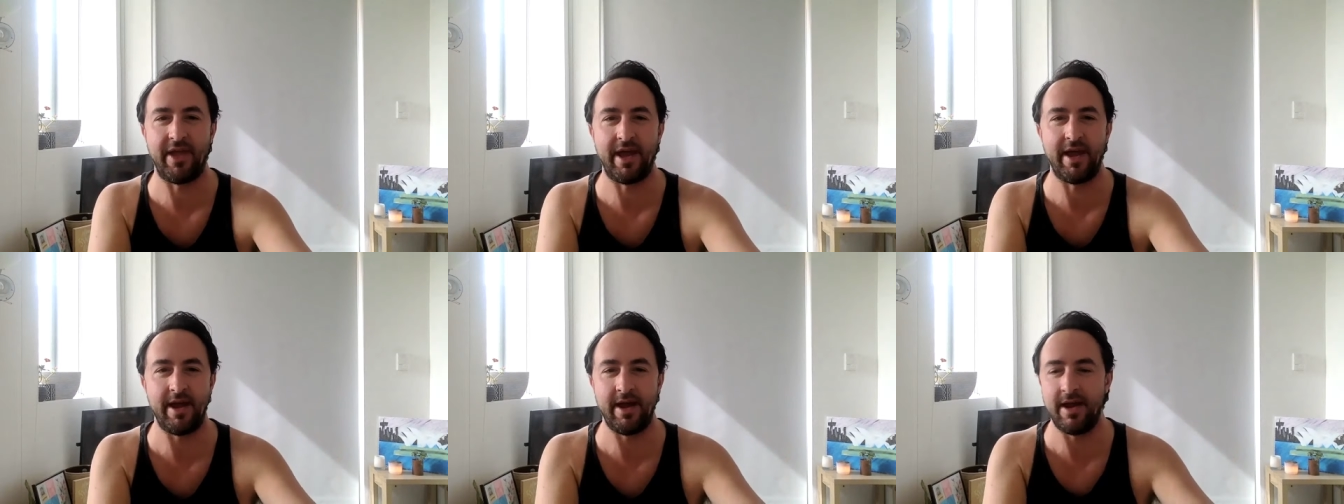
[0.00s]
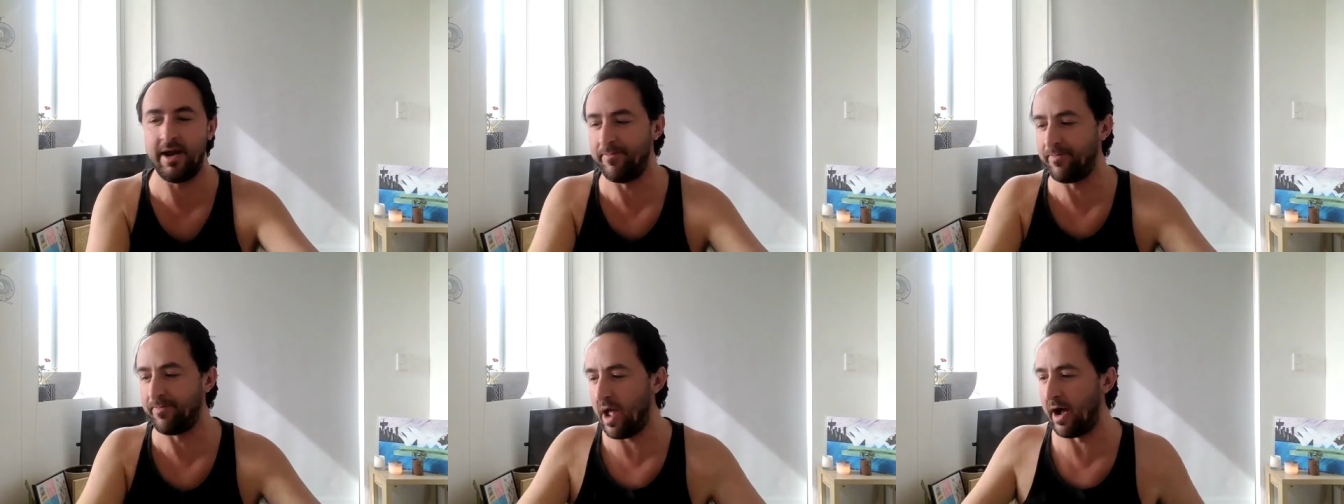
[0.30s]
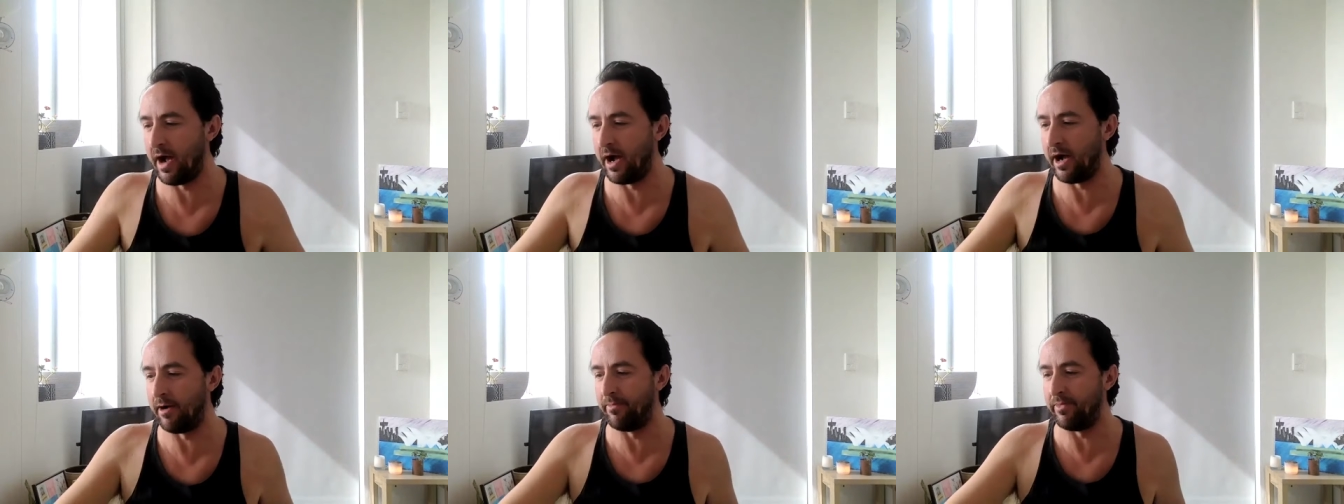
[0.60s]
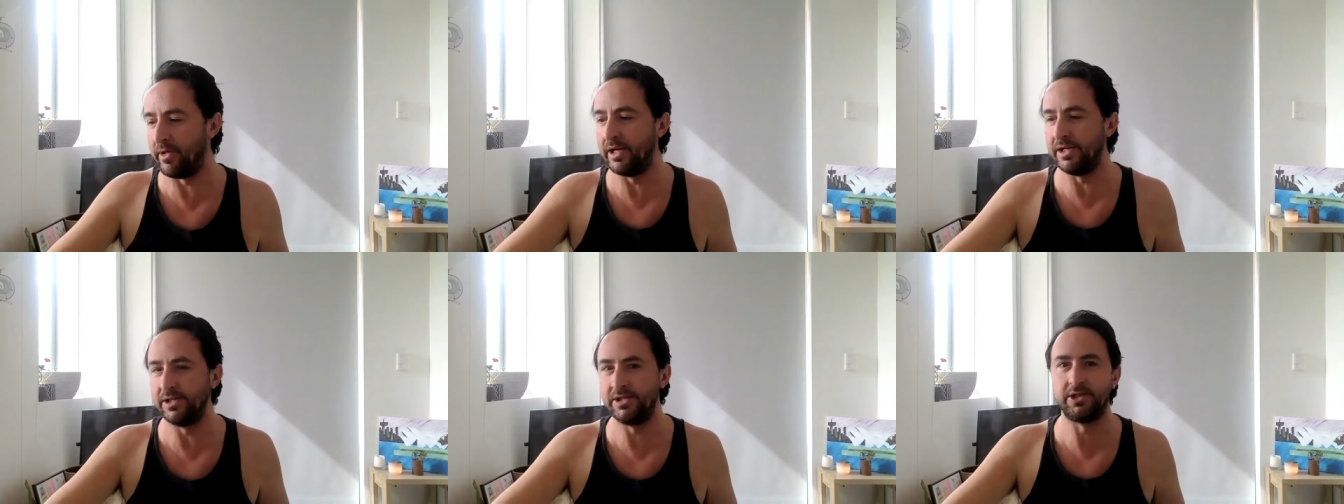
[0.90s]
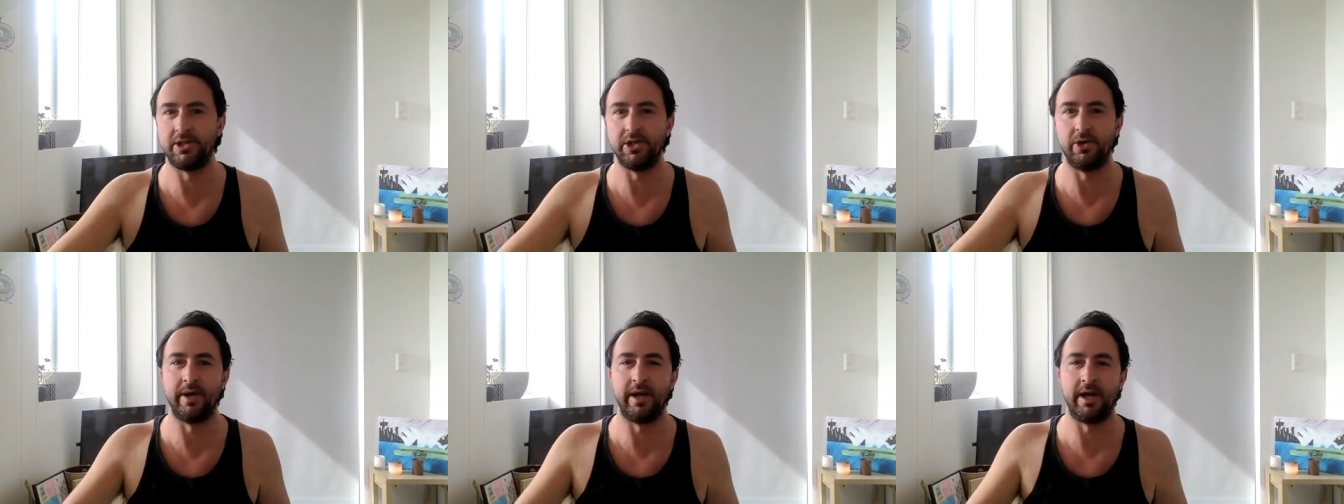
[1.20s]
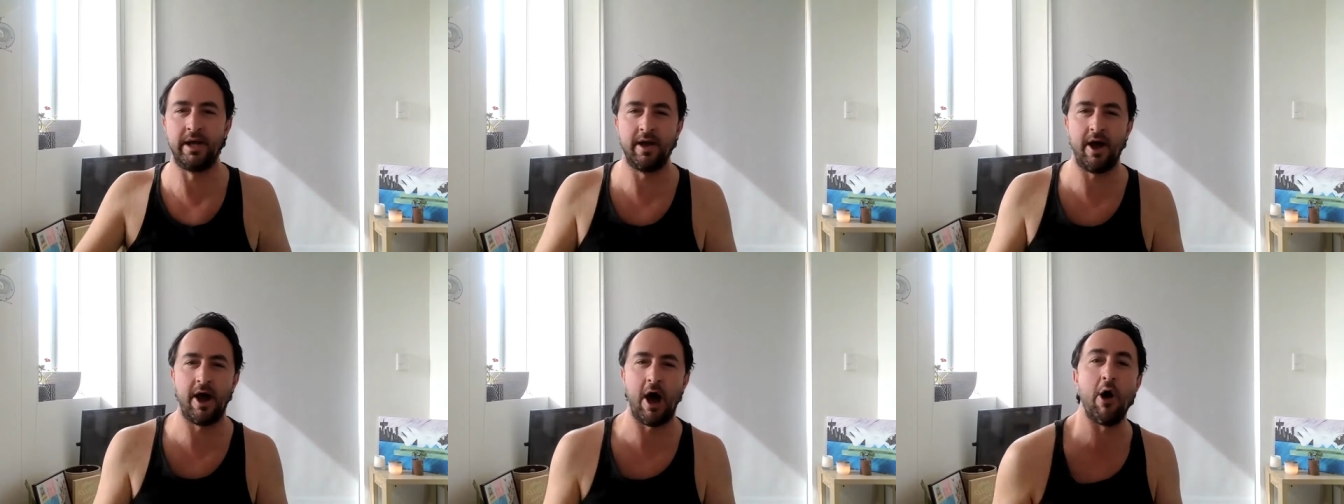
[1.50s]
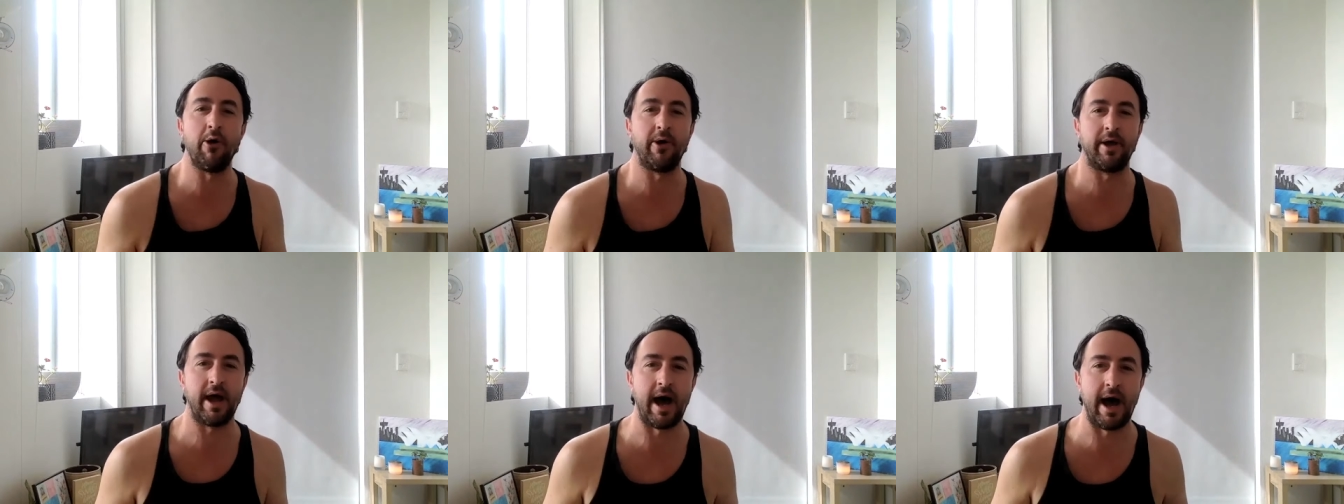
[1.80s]
there is doing
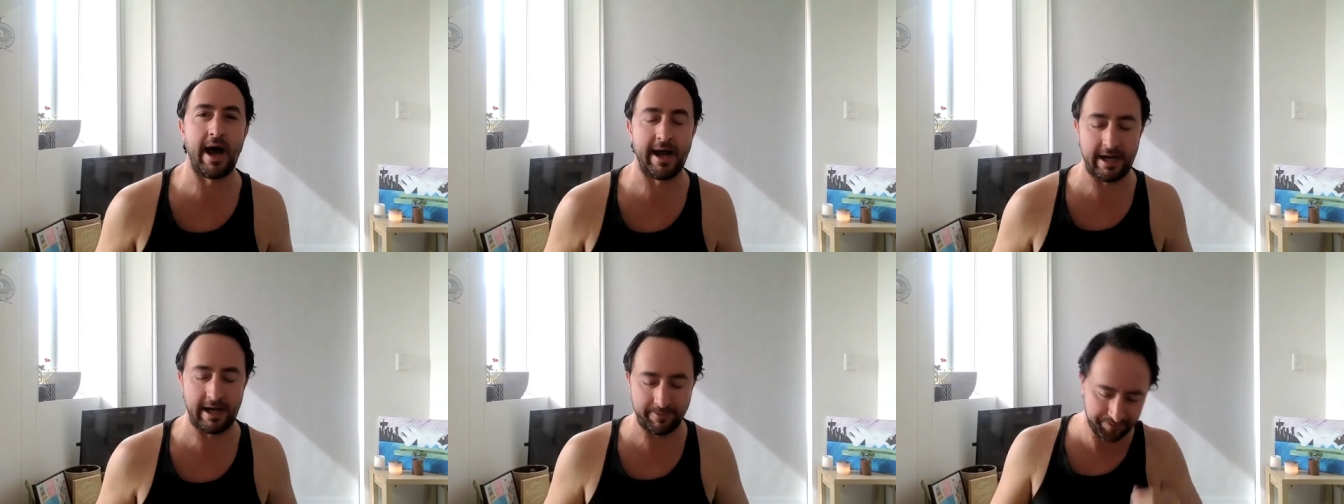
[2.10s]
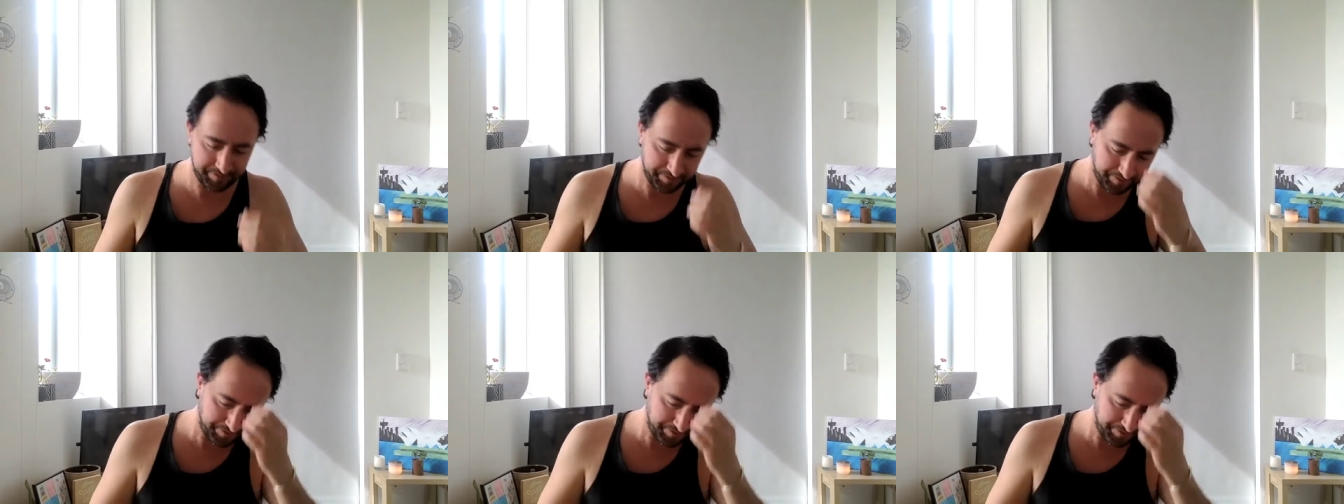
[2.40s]
okay.